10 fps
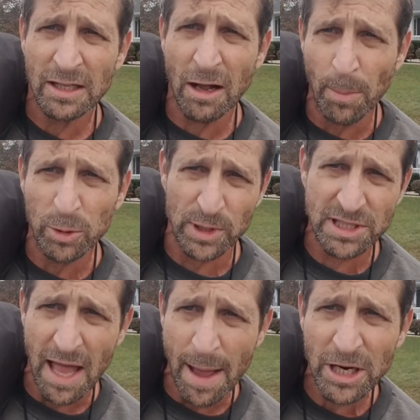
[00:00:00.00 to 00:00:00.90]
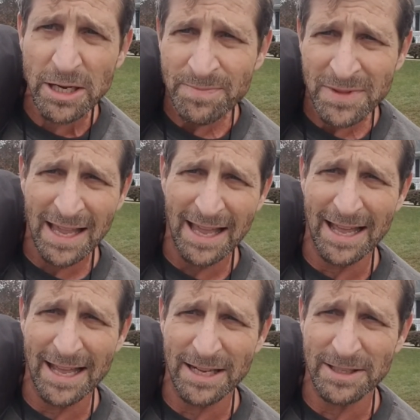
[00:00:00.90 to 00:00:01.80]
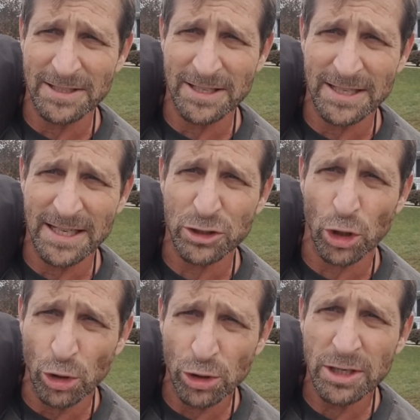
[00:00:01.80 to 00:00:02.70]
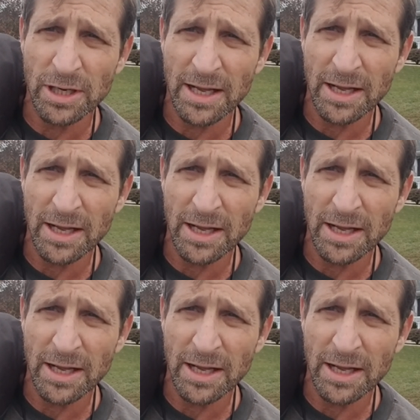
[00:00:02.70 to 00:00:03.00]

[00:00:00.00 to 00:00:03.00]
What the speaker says: coupled with stamina, and it's a good